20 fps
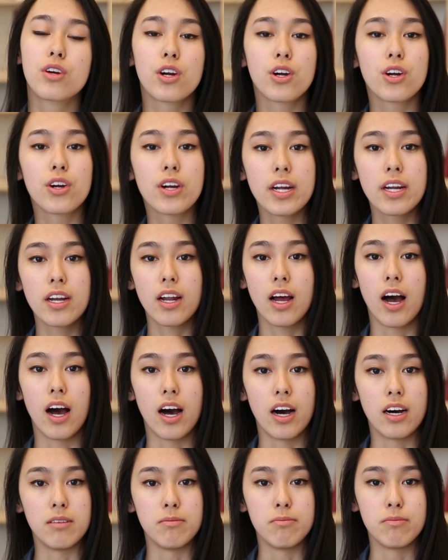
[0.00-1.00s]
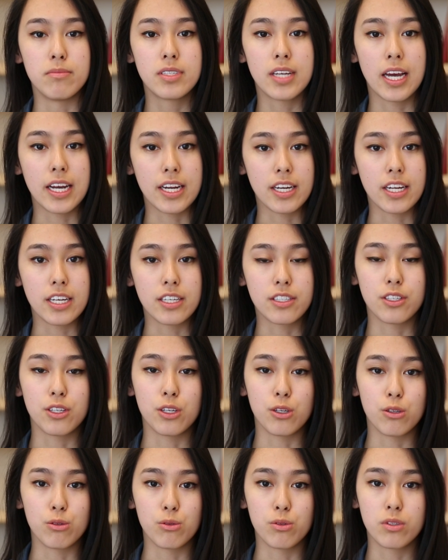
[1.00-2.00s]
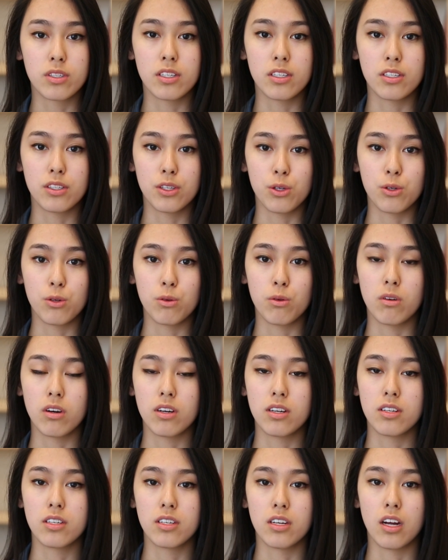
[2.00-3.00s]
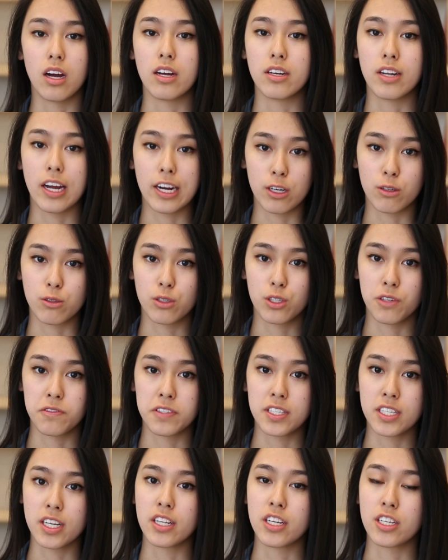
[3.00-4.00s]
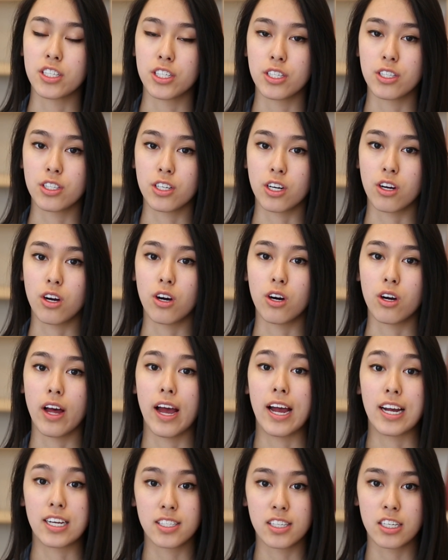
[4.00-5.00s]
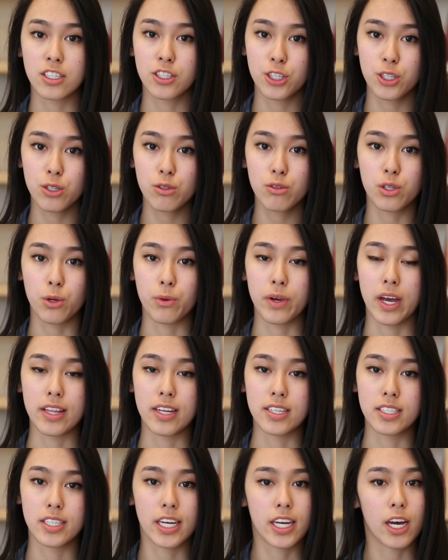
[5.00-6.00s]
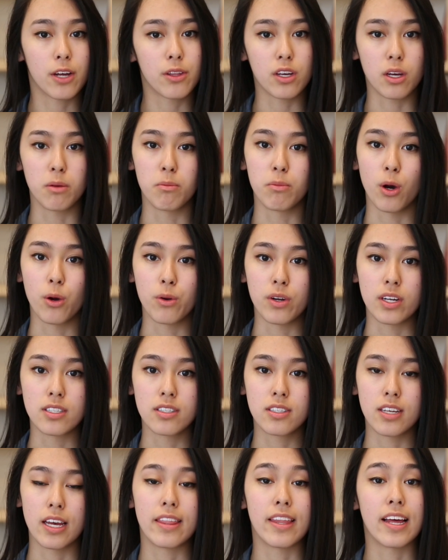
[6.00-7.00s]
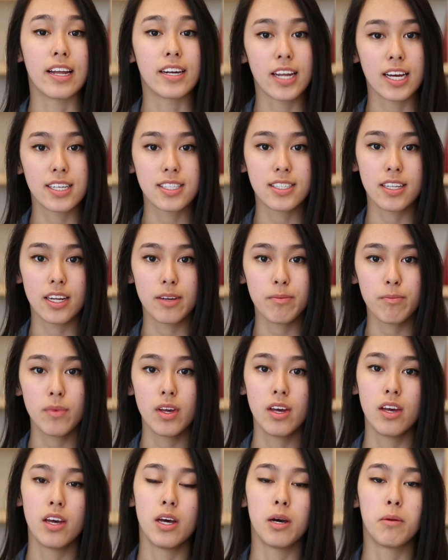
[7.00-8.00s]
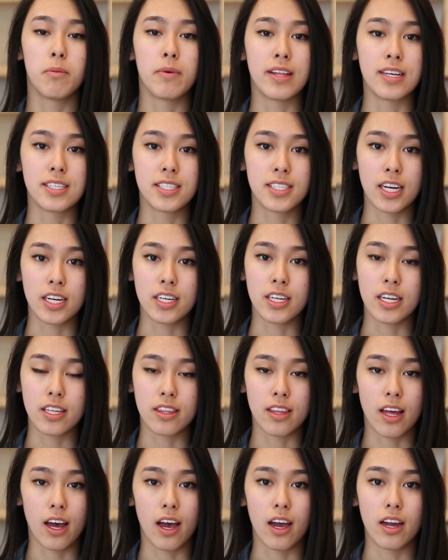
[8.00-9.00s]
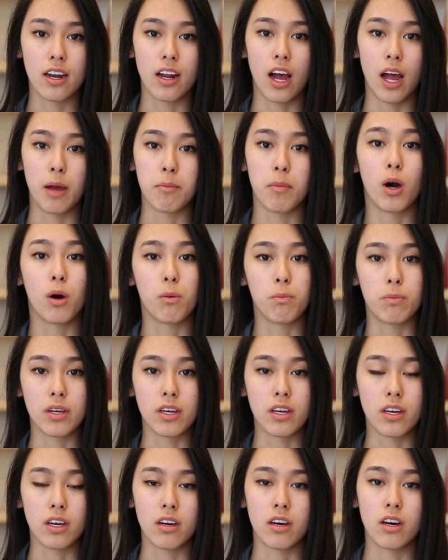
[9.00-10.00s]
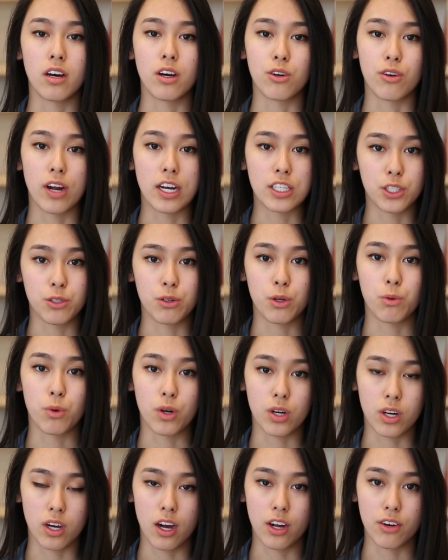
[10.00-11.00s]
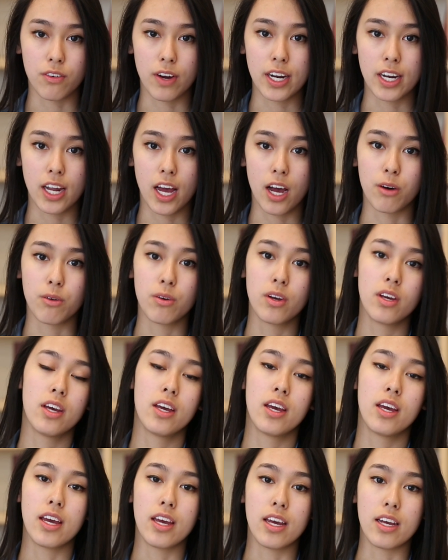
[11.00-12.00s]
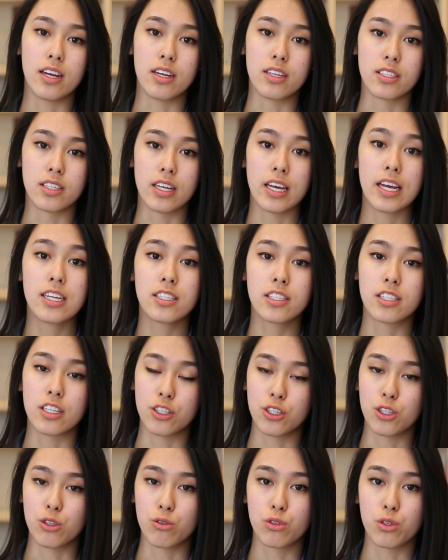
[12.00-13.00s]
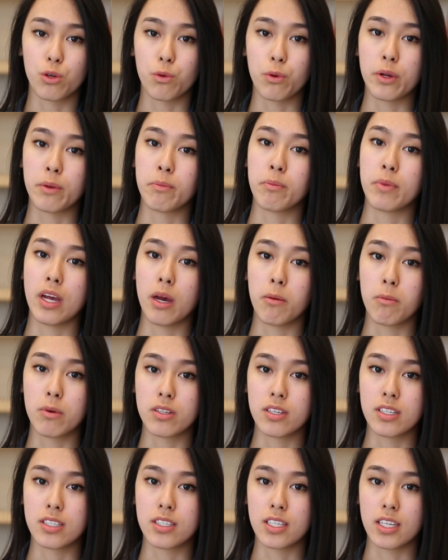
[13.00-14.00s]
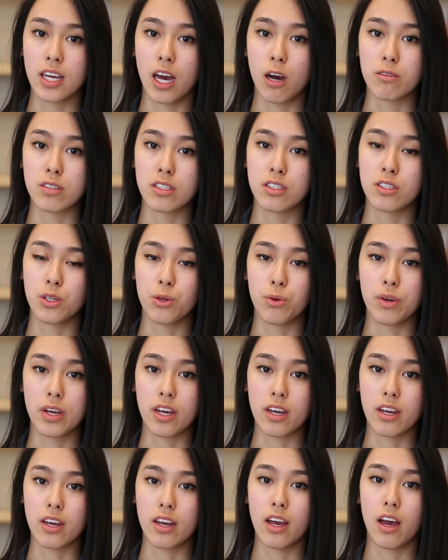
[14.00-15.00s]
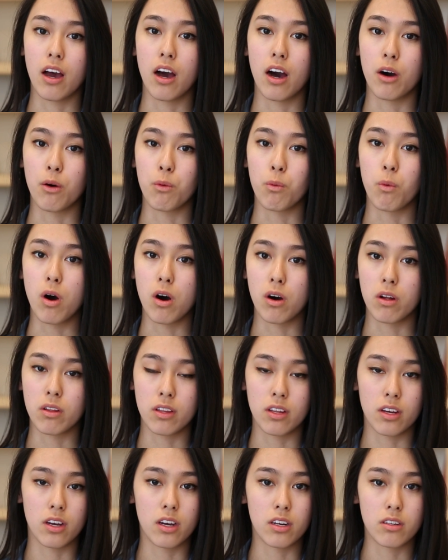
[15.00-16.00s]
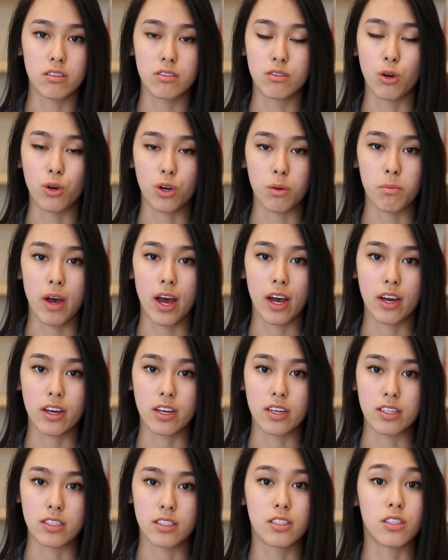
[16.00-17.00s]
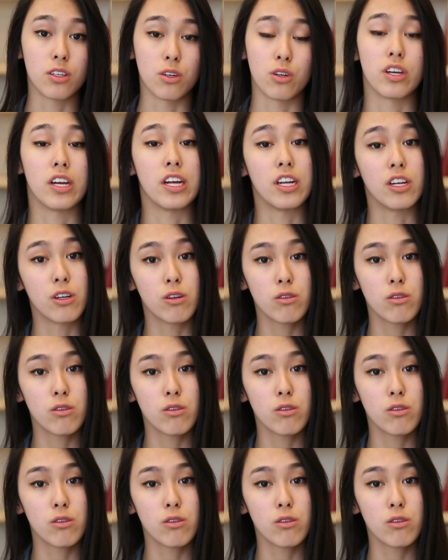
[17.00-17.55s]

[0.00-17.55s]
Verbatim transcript: Current um, techniques used to uh, diagnose surface conditions are all ex situ, so we have to take out the components and then test them. But this technique that I'm helping a grad student work on right now is in situ, so we'd be able to see how it's doing uh, while the tokamak is still in